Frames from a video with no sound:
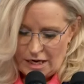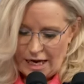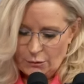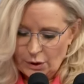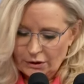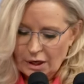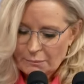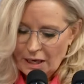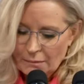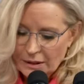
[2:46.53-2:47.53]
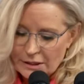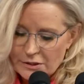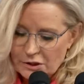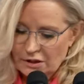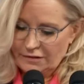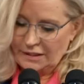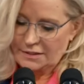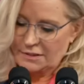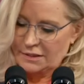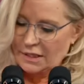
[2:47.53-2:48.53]
and where our public
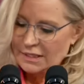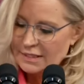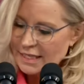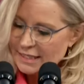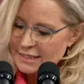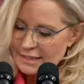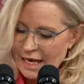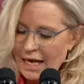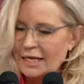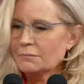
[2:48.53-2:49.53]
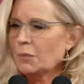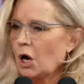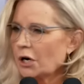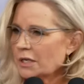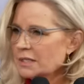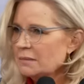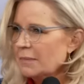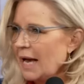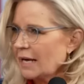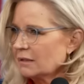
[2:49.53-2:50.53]
servants set aside partisan
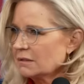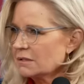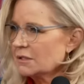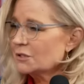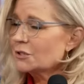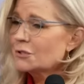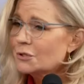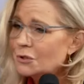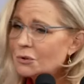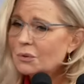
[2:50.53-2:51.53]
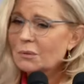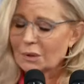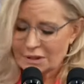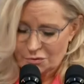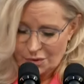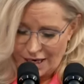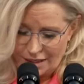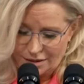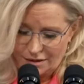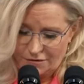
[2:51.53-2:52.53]
battles to do what's
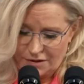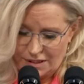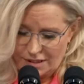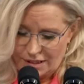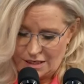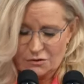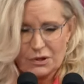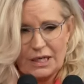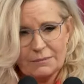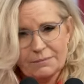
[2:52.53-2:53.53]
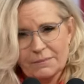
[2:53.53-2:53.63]
right for this country.